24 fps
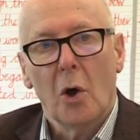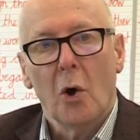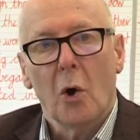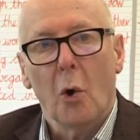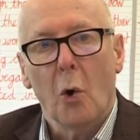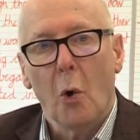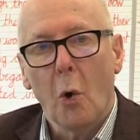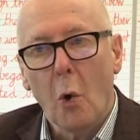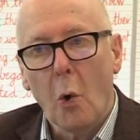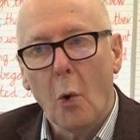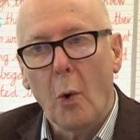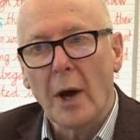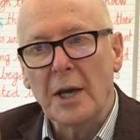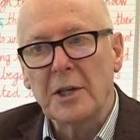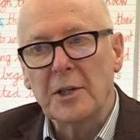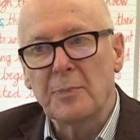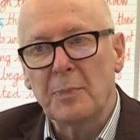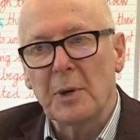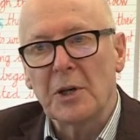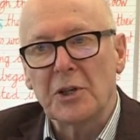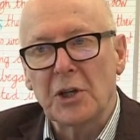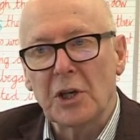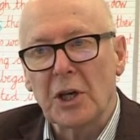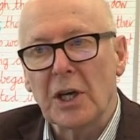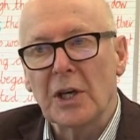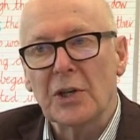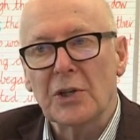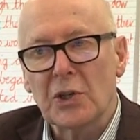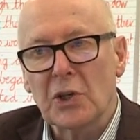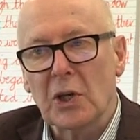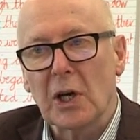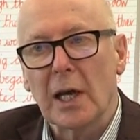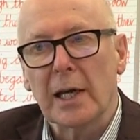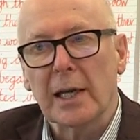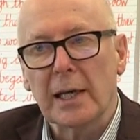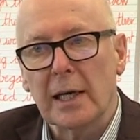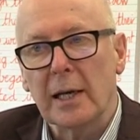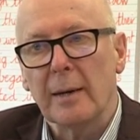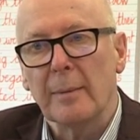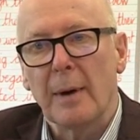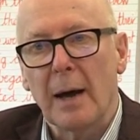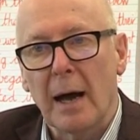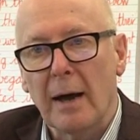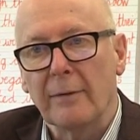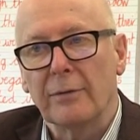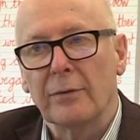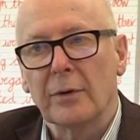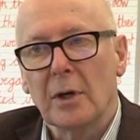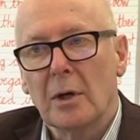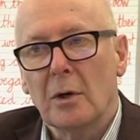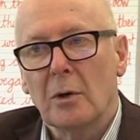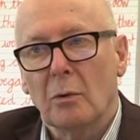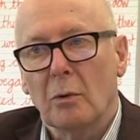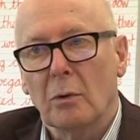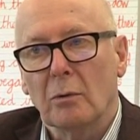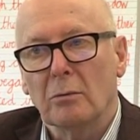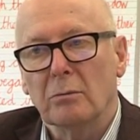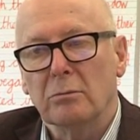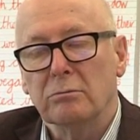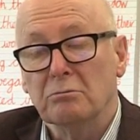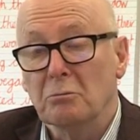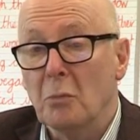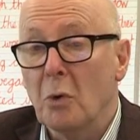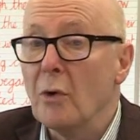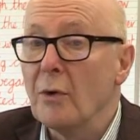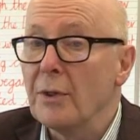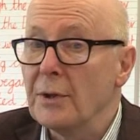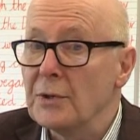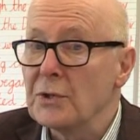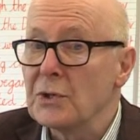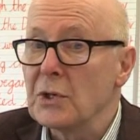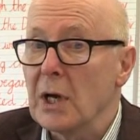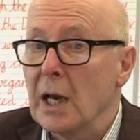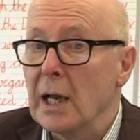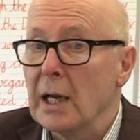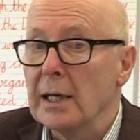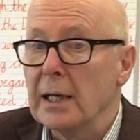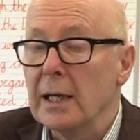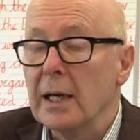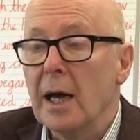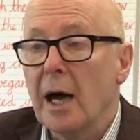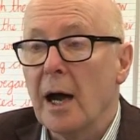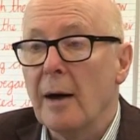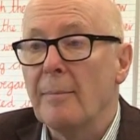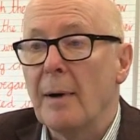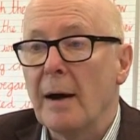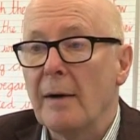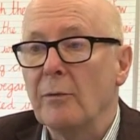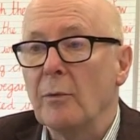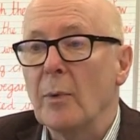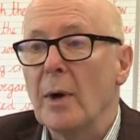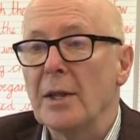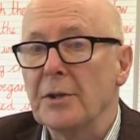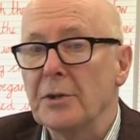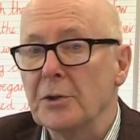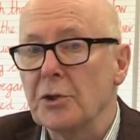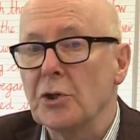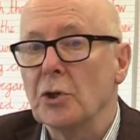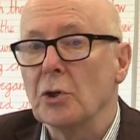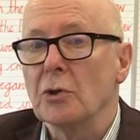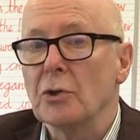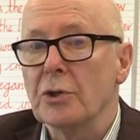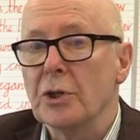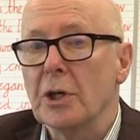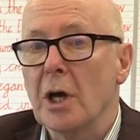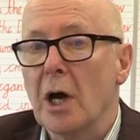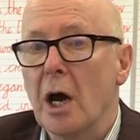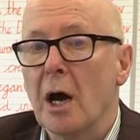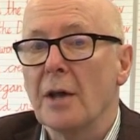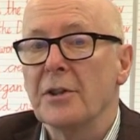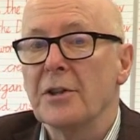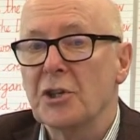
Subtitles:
always pitching it slightly above or more than slightly above where the children are.